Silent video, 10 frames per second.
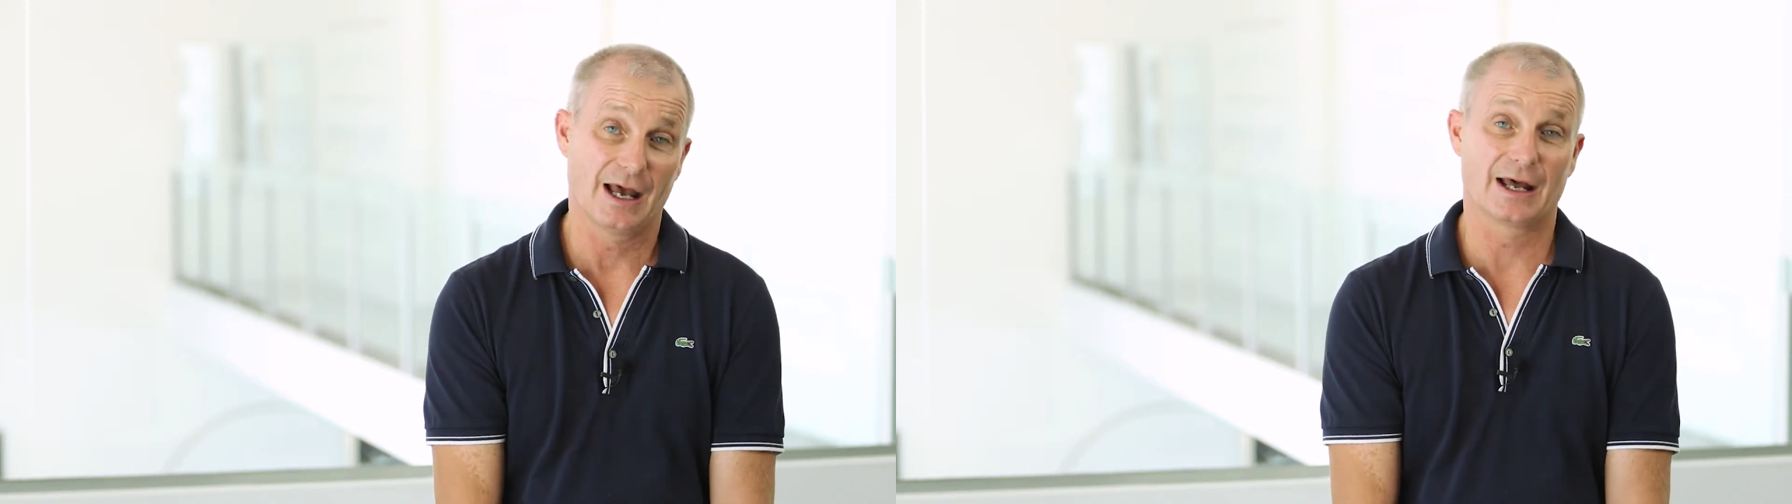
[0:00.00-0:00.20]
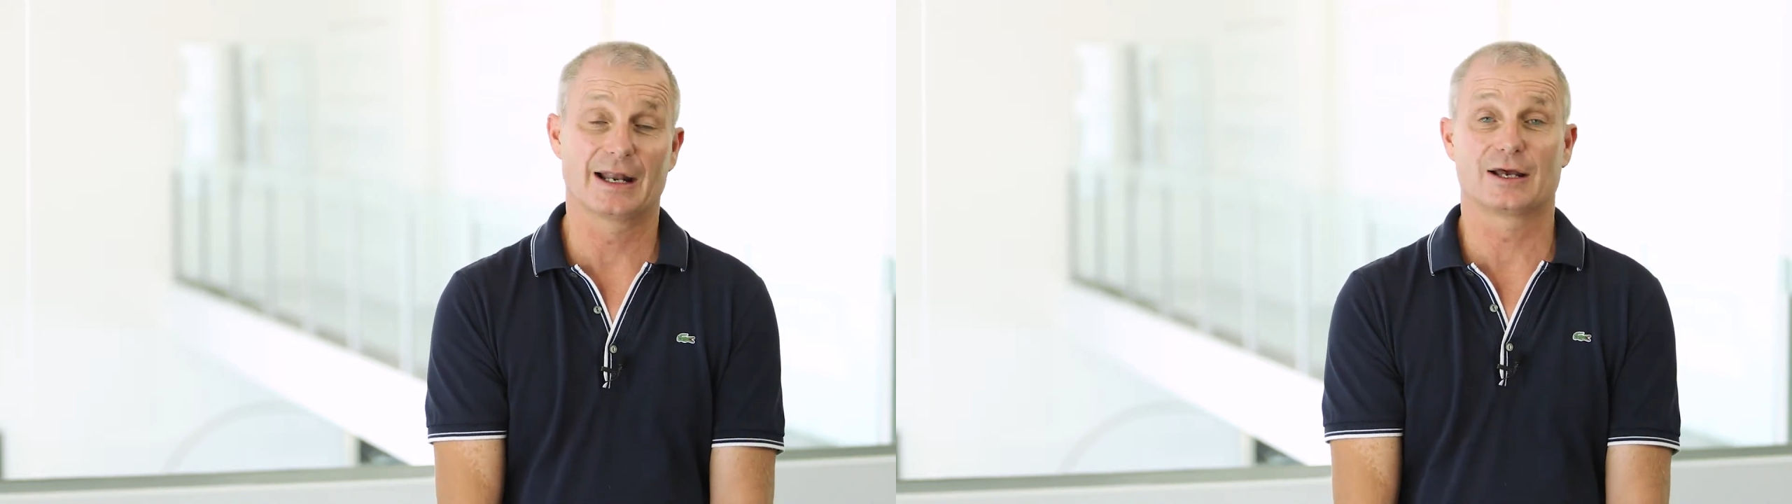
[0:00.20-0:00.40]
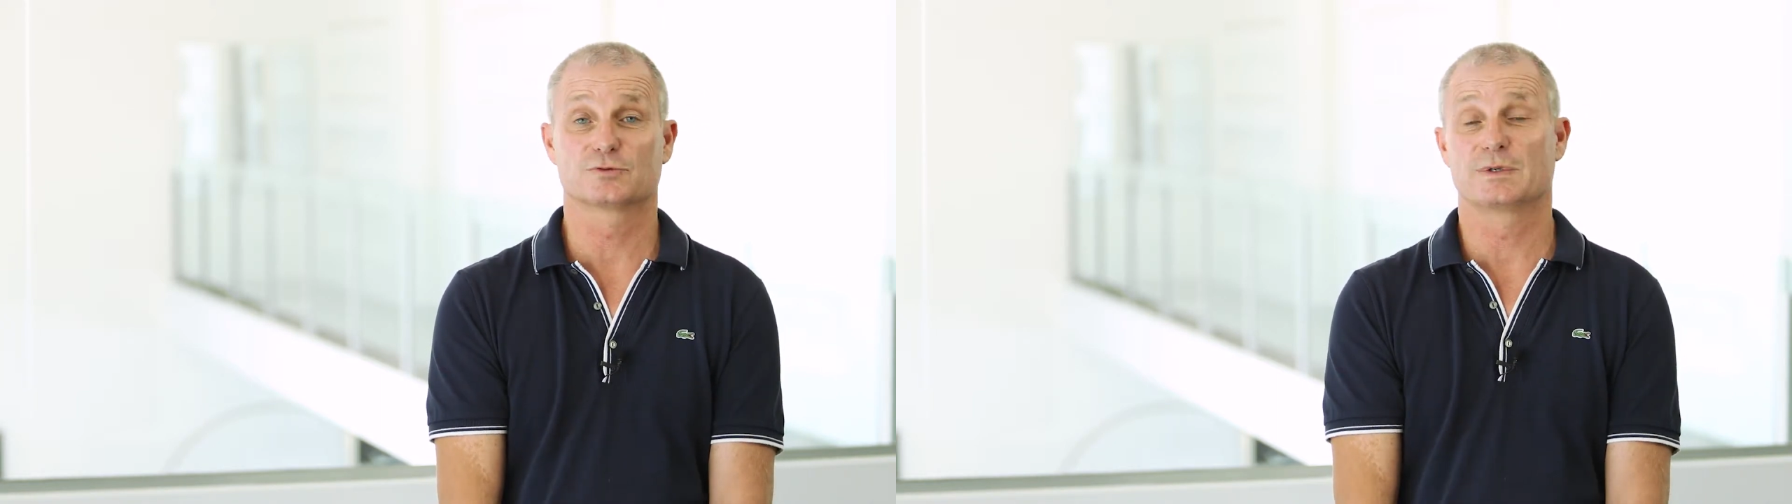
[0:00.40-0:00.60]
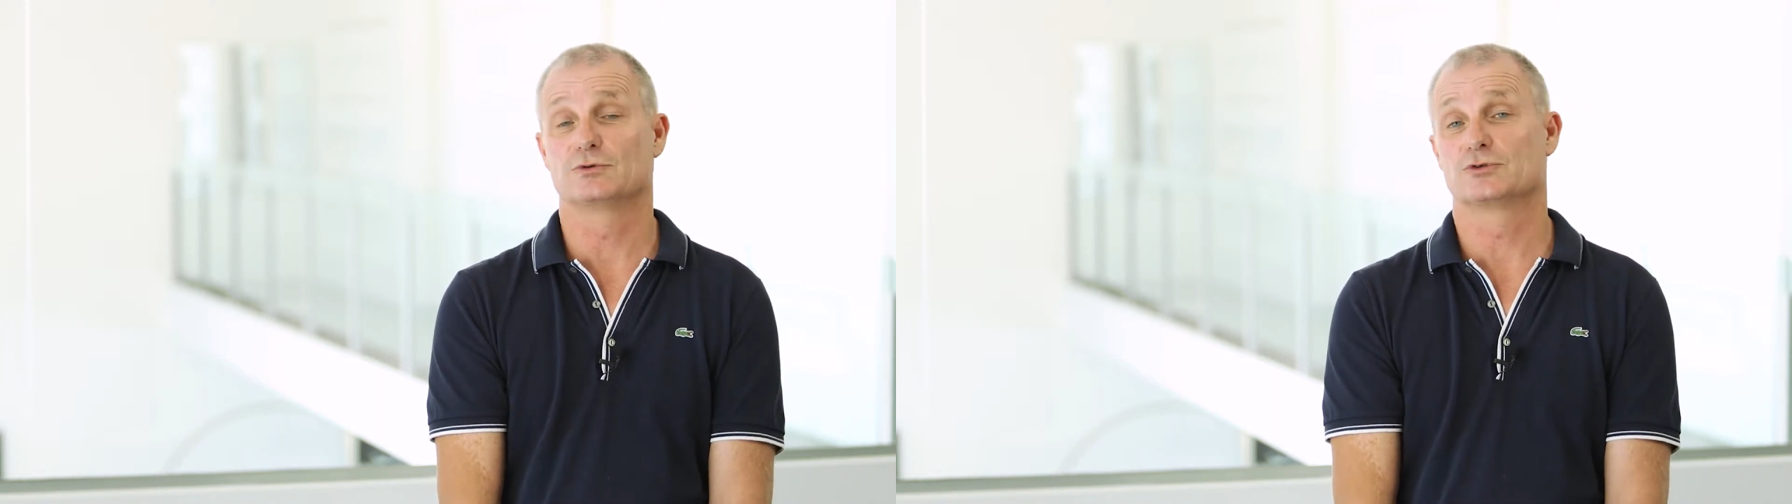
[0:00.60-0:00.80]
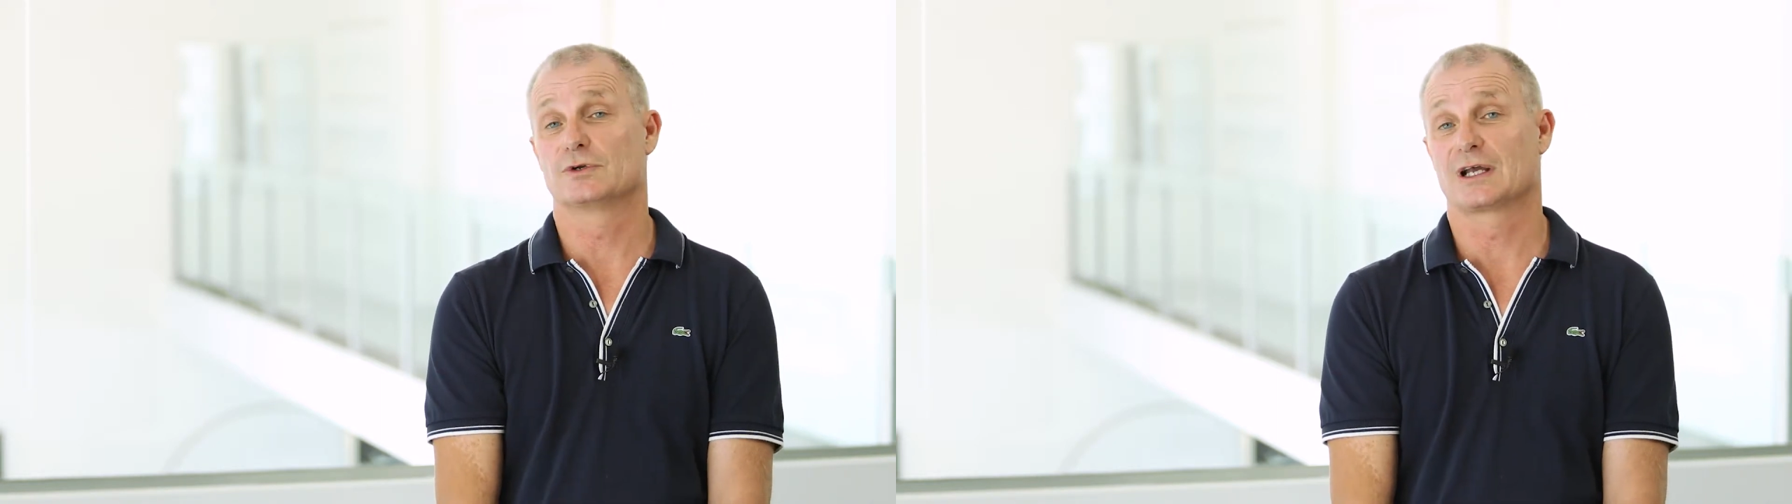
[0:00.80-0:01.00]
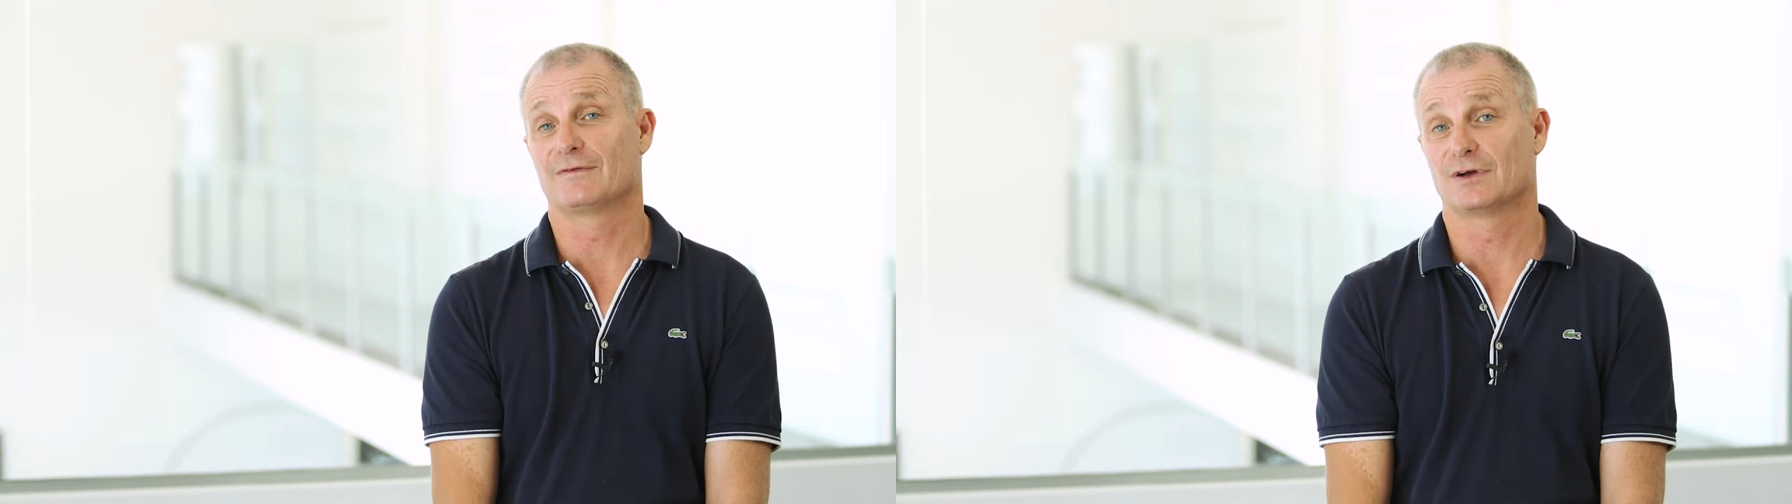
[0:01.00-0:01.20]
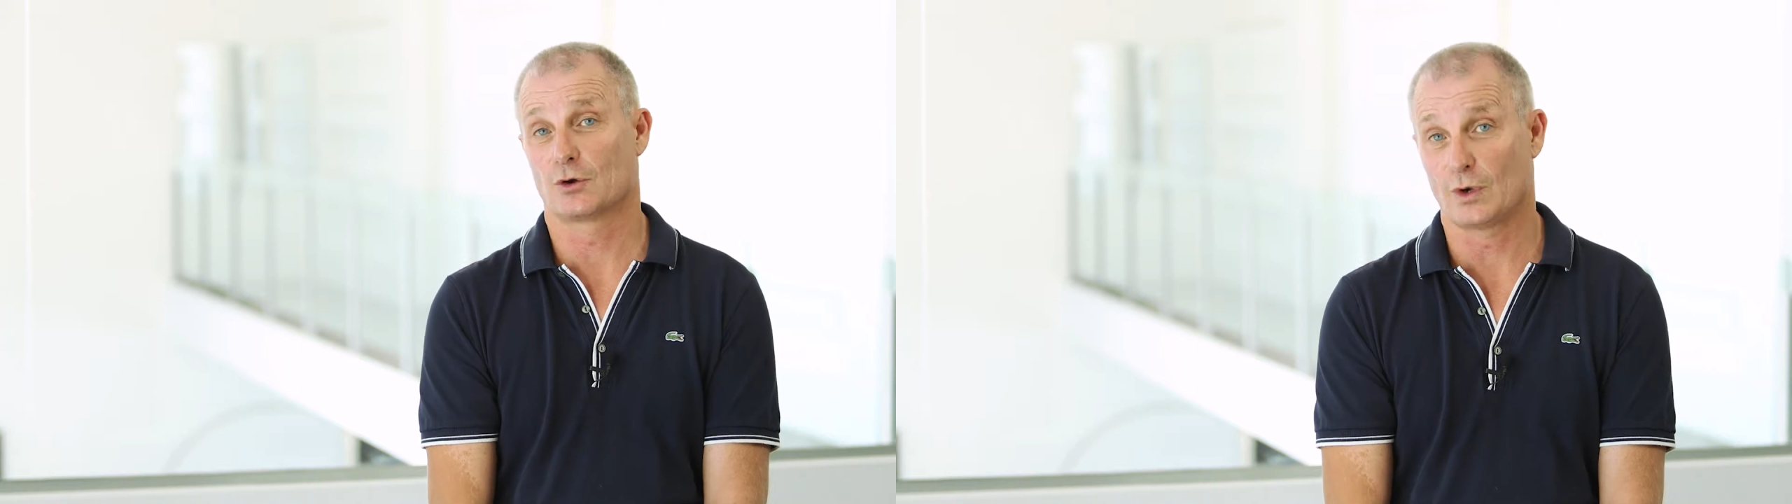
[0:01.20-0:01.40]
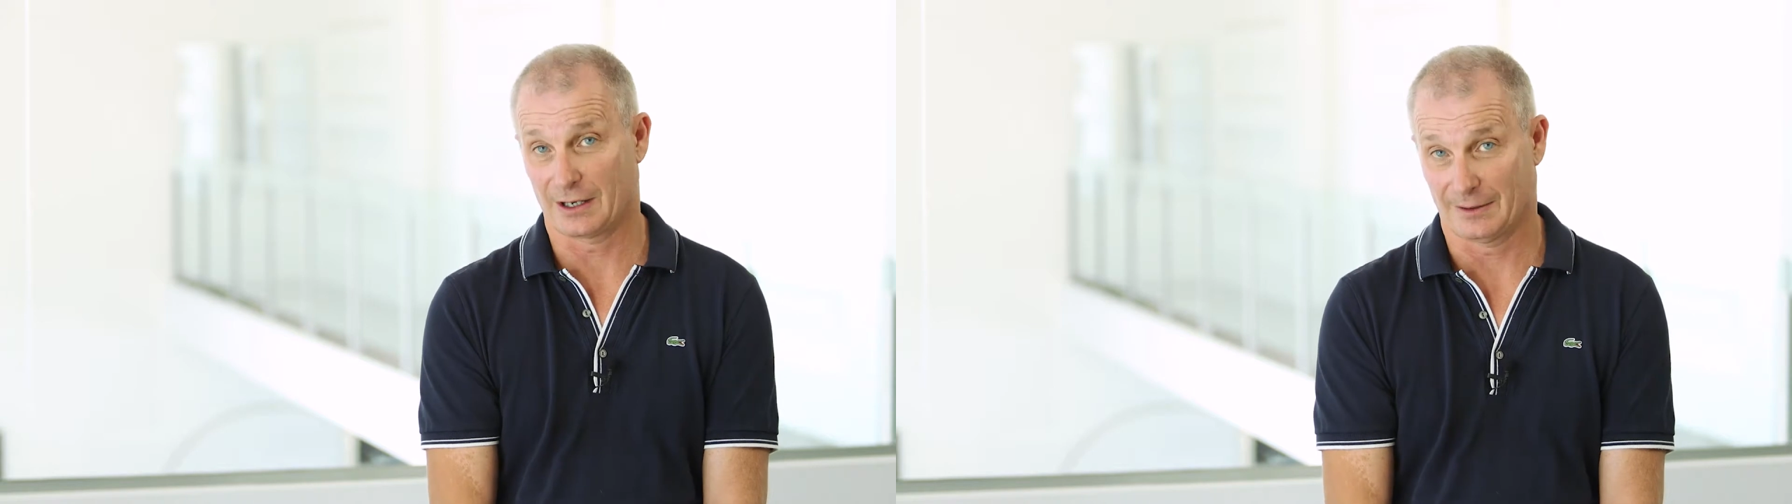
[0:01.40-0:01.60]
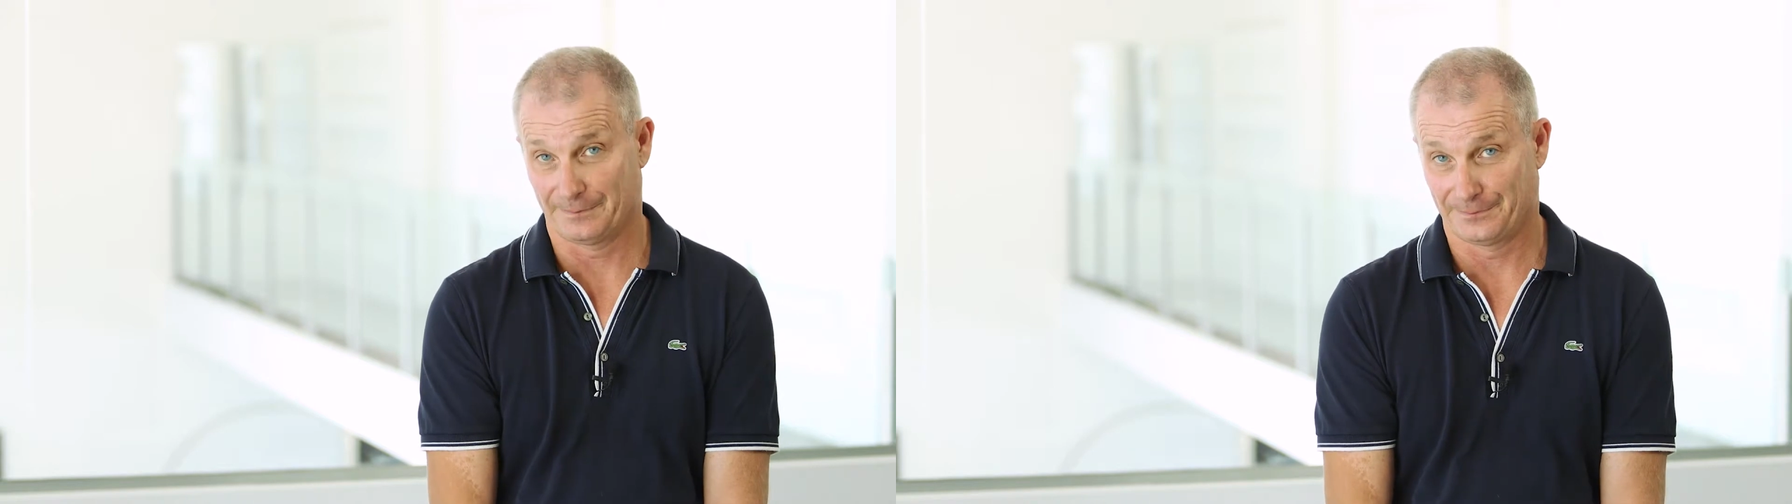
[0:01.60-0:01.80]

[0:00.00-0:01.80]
allows people to recover quicker.